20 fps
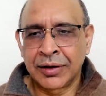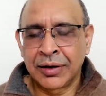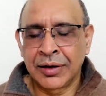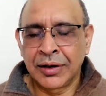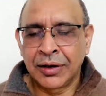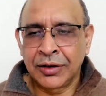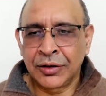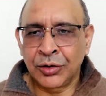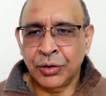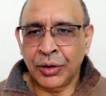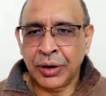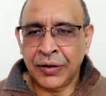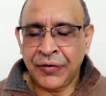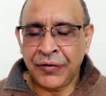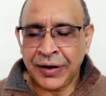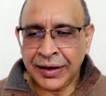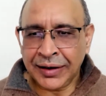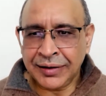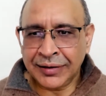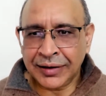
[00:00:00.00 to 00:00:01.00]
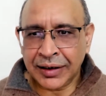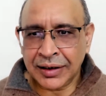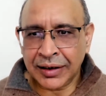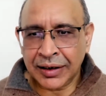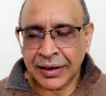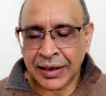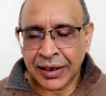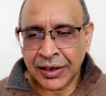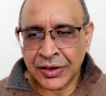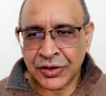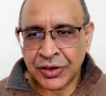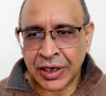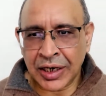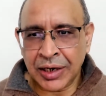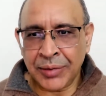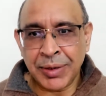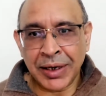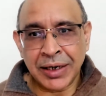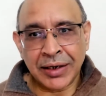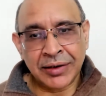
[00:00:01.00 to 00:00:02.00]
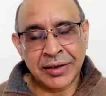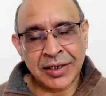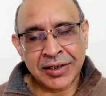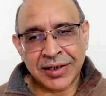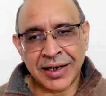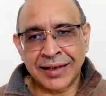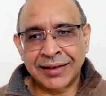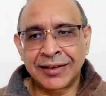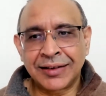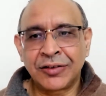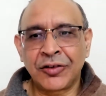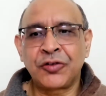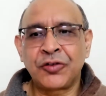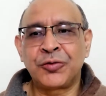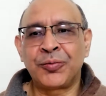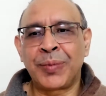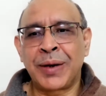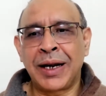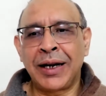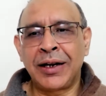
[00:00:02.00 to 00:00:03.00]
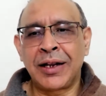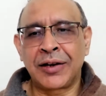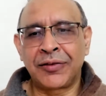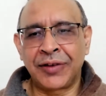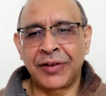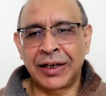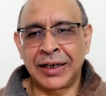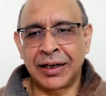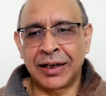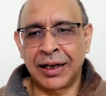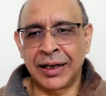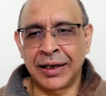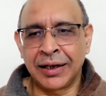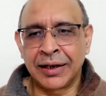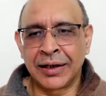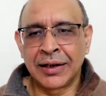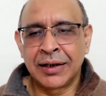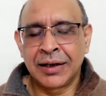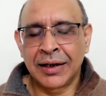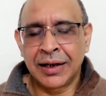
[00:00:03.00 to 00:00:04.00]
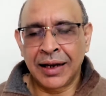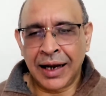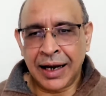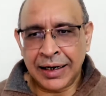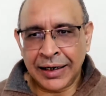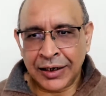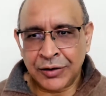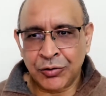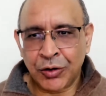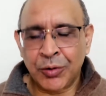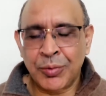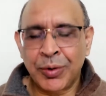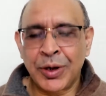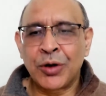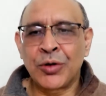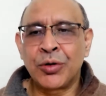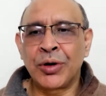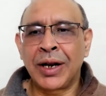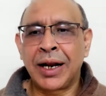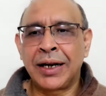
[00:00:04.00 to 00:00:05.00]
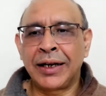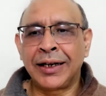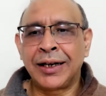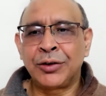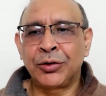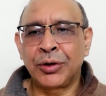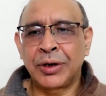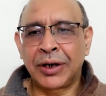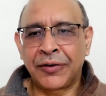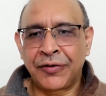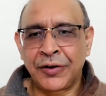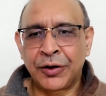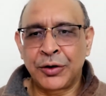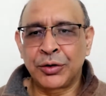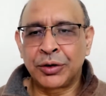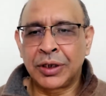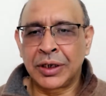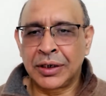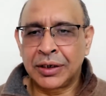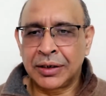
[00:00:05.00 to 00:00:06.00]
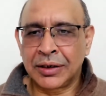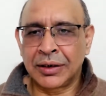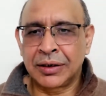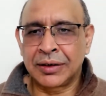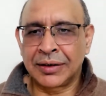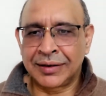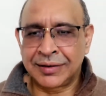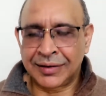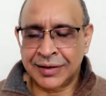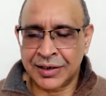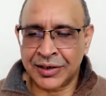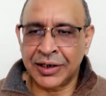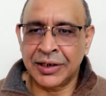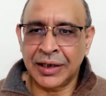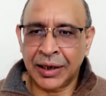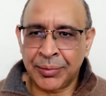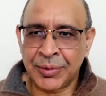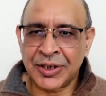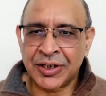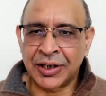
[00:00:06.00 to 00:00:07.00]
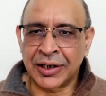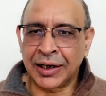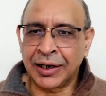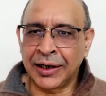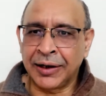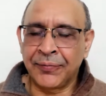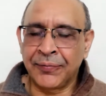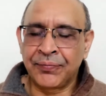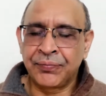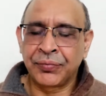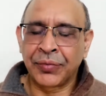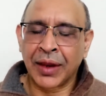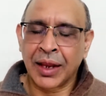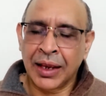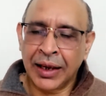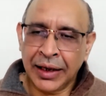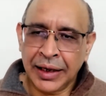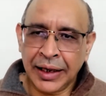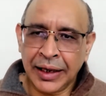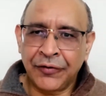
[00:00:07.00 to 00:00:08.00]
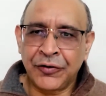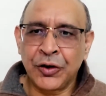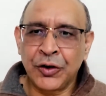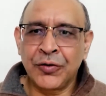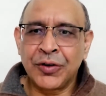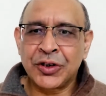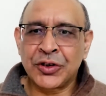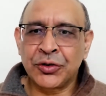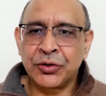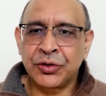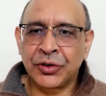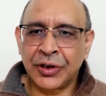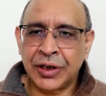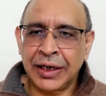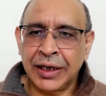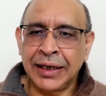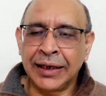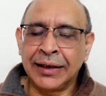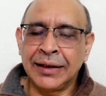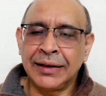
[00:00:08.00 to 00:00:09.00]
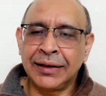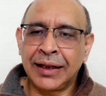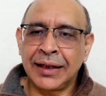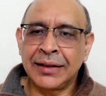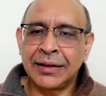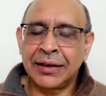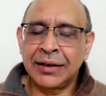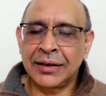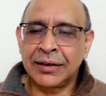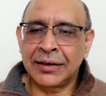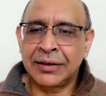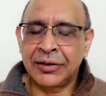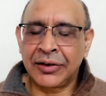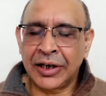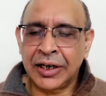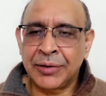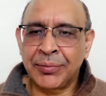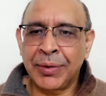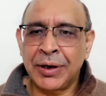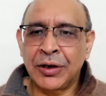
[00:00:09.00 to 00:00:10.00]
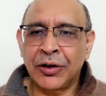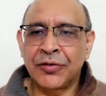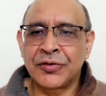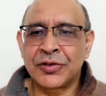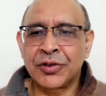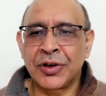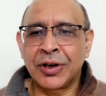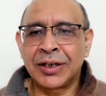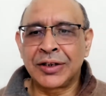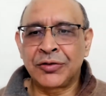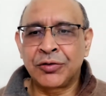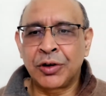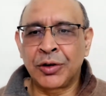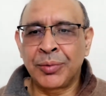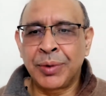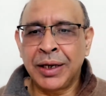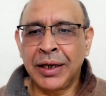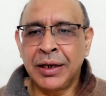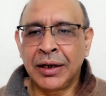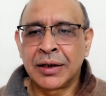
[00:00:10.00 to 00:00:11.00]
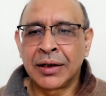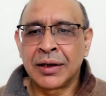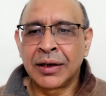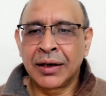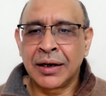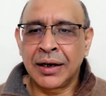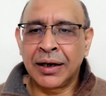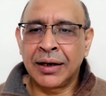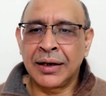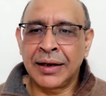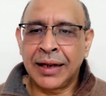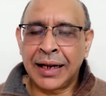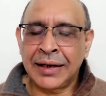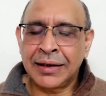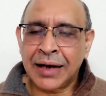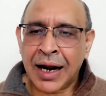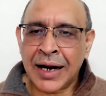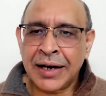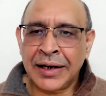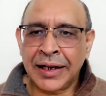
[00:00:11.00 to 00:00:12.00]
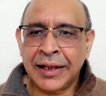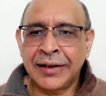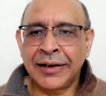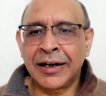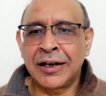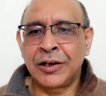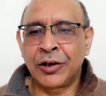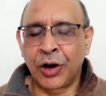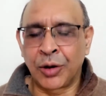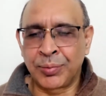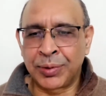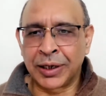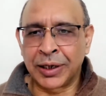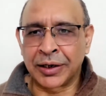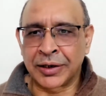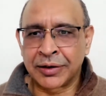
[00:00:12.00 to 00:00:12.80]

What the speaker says: So if it is ischemic, the chances of spread are very high, and it would be a good idea to refer to the surgeon immediately. If you wish to screen, then the treatment of choice would be an arterial Doppler.